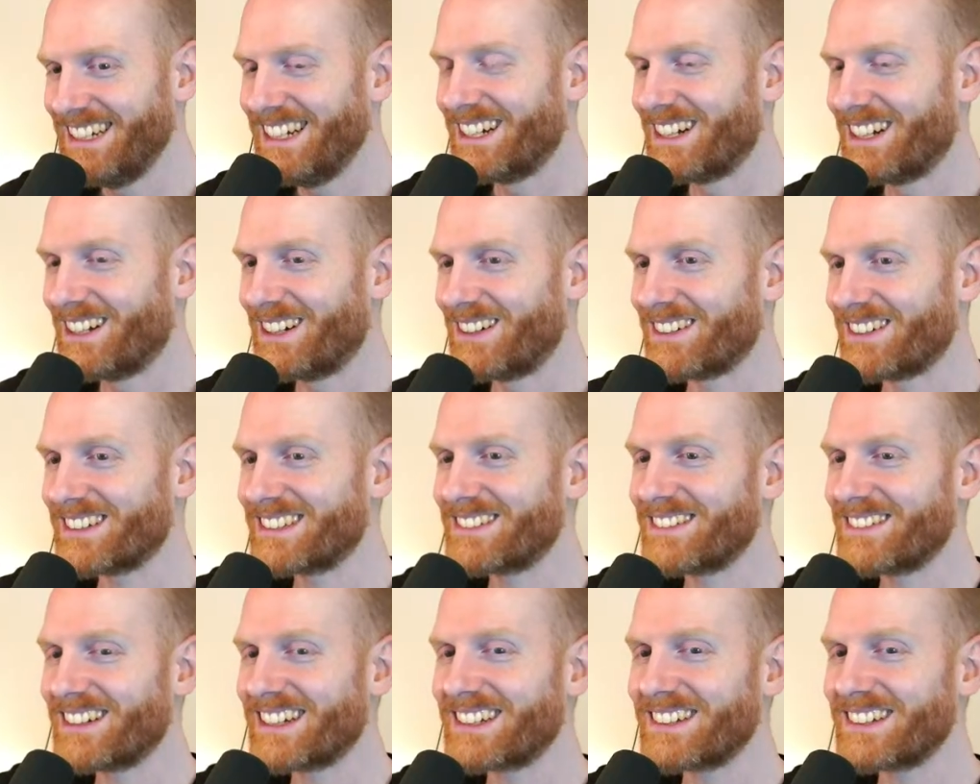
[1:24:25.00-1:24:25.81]
What
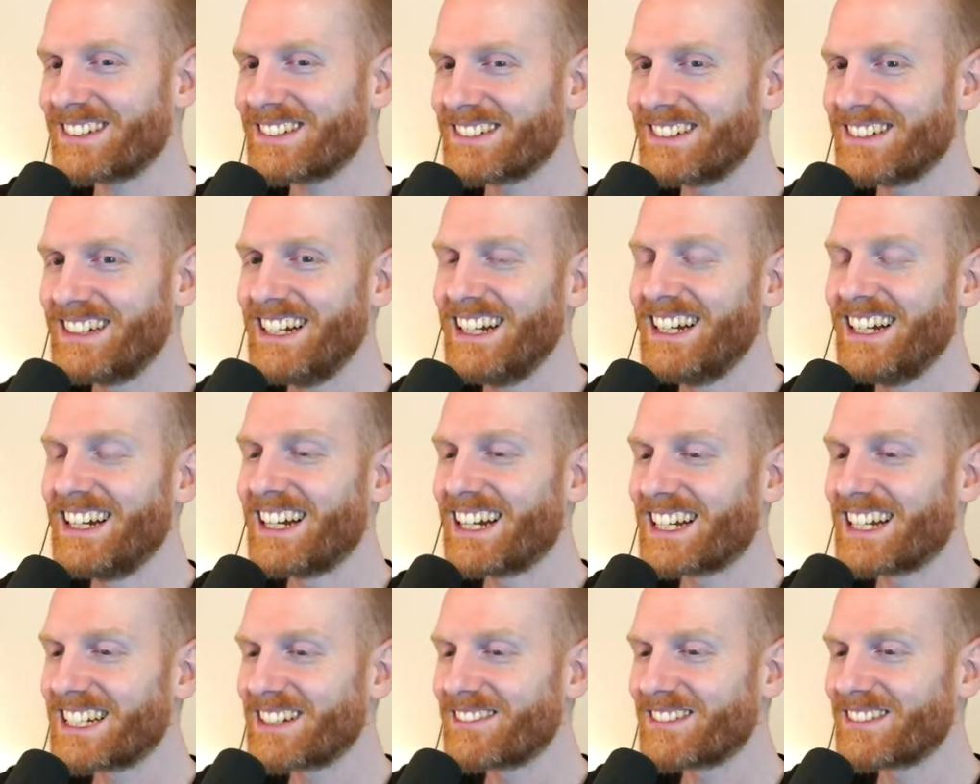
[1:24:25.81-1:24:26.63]
do I do?
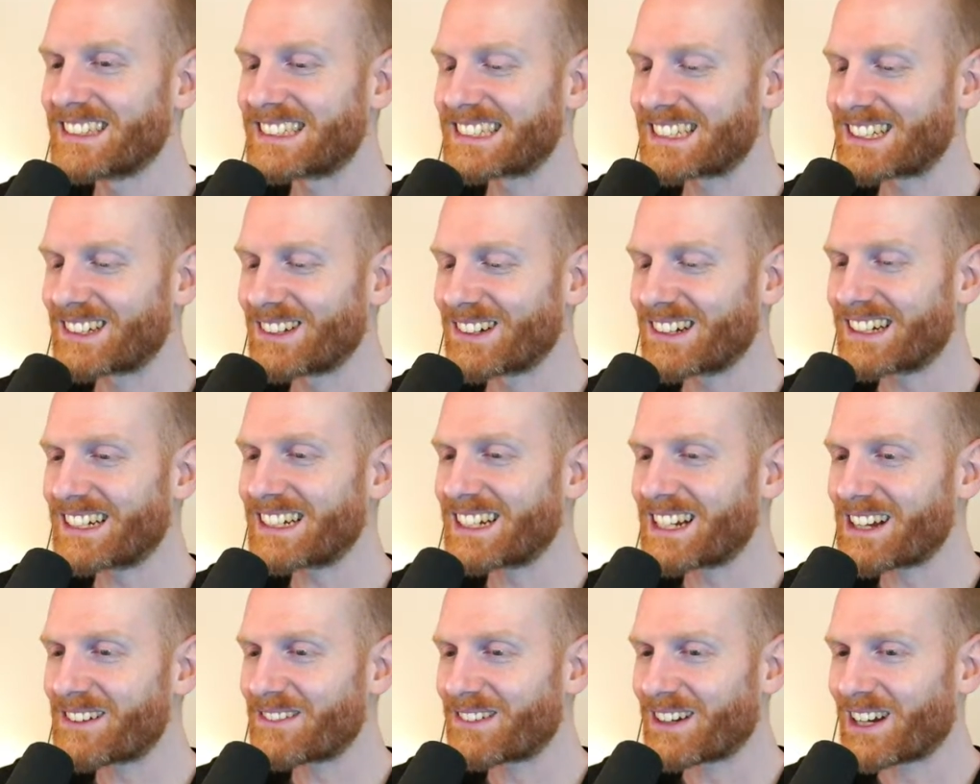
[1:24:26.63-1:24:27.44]
And he was
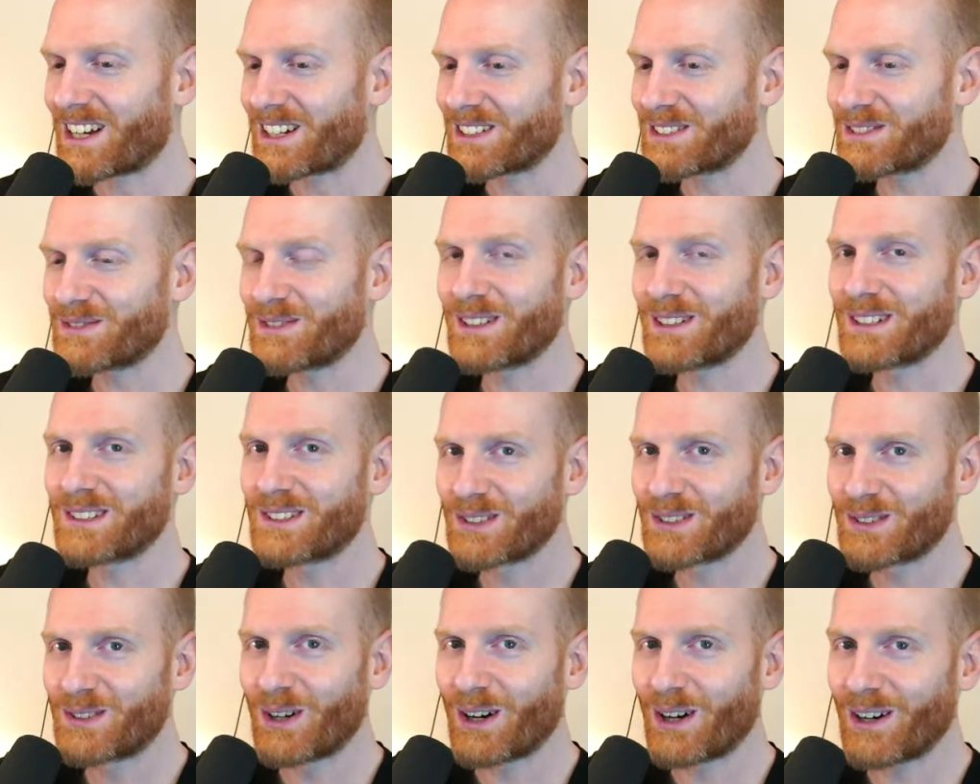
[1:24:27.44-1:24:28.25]
looking around for a
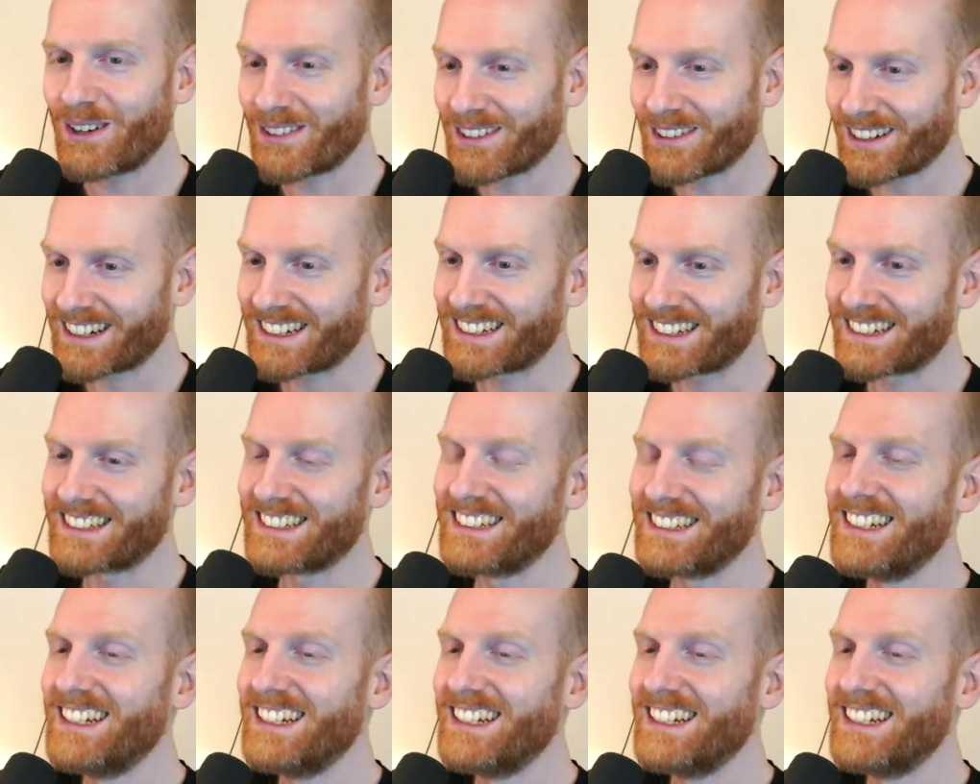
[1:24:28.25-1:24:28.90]
tutorial.